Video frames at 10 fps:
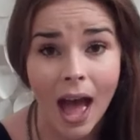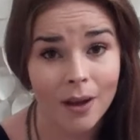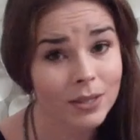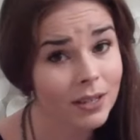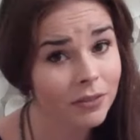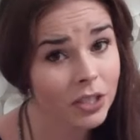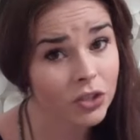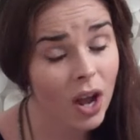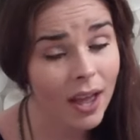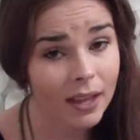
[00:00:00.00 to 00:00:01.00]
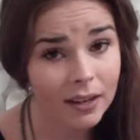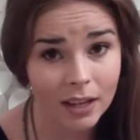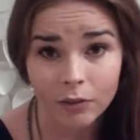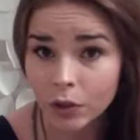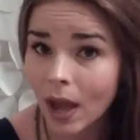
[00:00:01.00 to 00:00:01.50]
I would definitely try it.
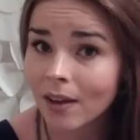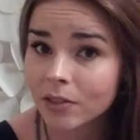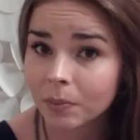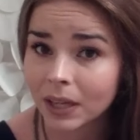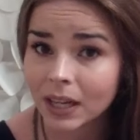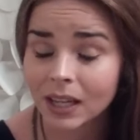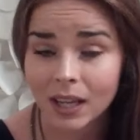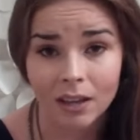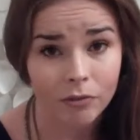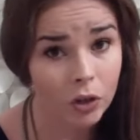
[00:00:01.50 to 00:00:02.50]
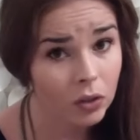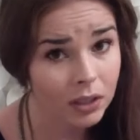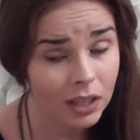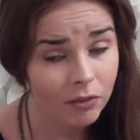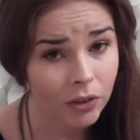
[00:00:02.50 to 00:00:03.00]
If you have the money, if you're
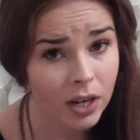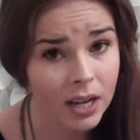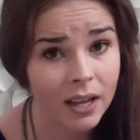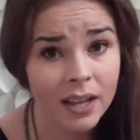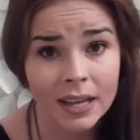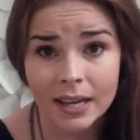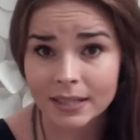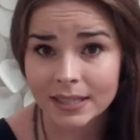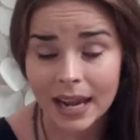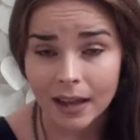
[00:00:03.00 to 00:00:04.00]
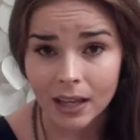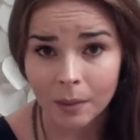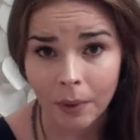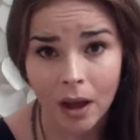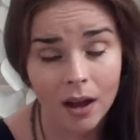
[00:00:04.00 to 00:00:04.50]
looking for a, a
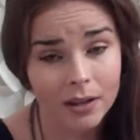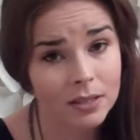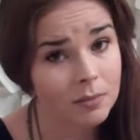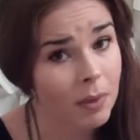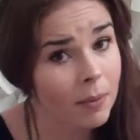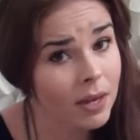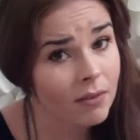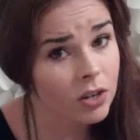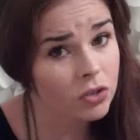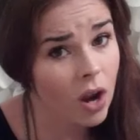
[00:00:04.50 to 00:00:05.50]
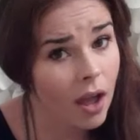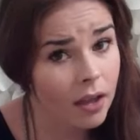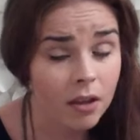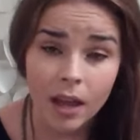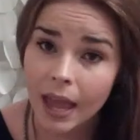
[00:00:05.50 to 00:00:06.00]
snacking box, maybe give it a
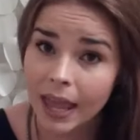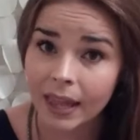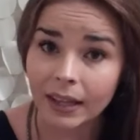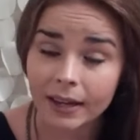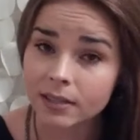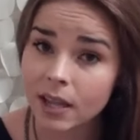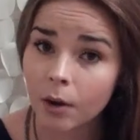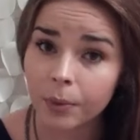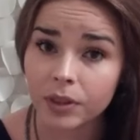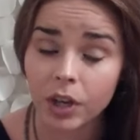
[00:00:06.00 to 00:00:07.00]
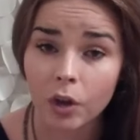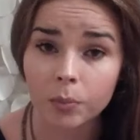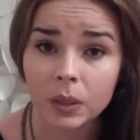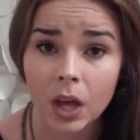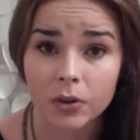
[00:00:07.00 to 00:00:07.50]
try. And like I said, I'll put the
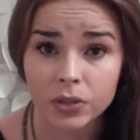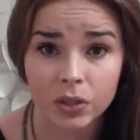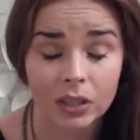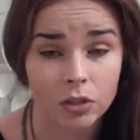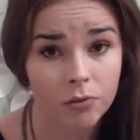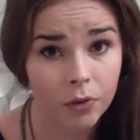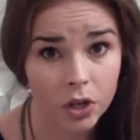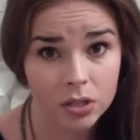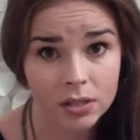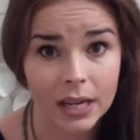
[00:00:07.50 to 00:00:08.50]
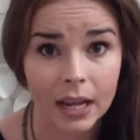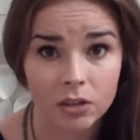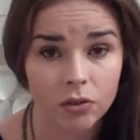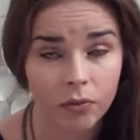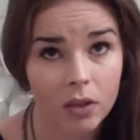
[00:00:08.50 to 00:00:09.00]
code below so you can get your first
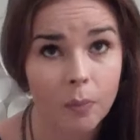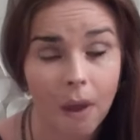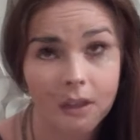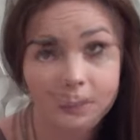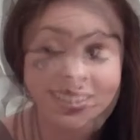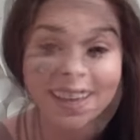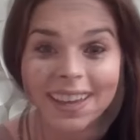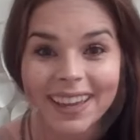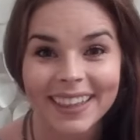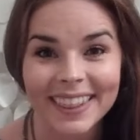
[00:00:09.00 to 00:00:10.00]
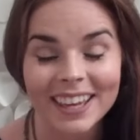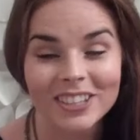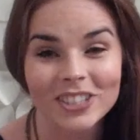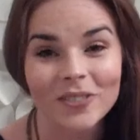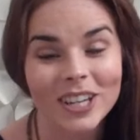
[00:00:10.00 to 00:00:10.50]
and your fifth box for free. Thank
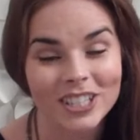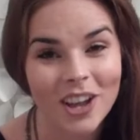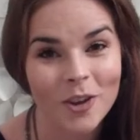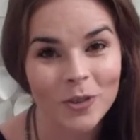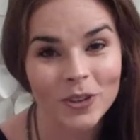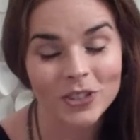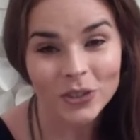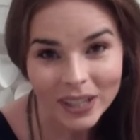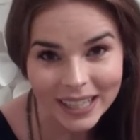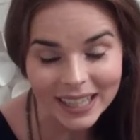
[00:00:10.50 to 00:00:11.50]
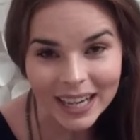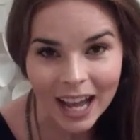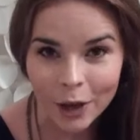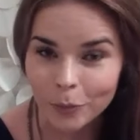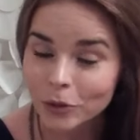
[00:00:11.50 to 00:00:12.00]
you so much. I hope you enjoyed it.
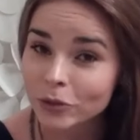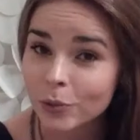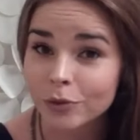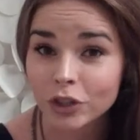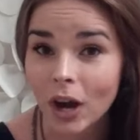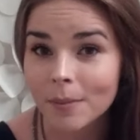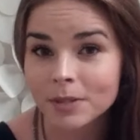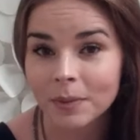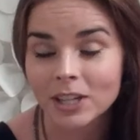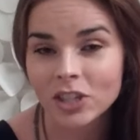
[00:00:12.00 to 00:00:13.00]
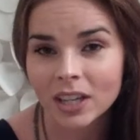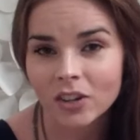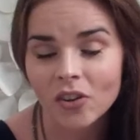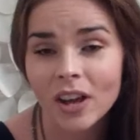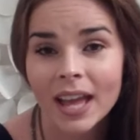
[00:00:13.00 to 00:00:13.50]
I hope you subscribe to my
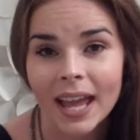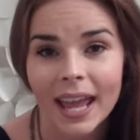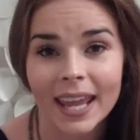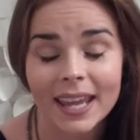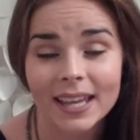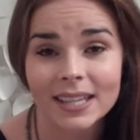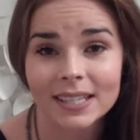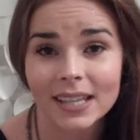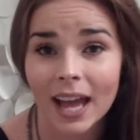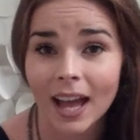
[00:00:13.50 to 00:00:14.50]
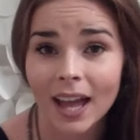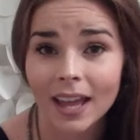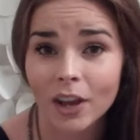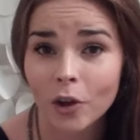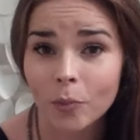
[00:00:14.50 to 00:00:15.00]
channel and
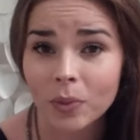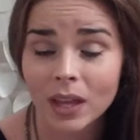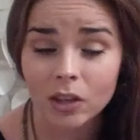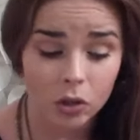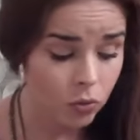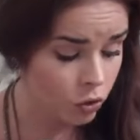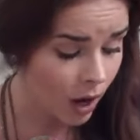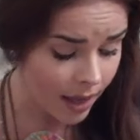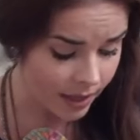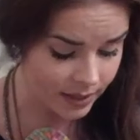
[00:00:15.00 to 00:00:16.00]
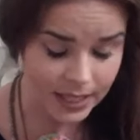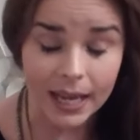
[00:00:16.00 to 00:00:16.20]
I hope that you try these.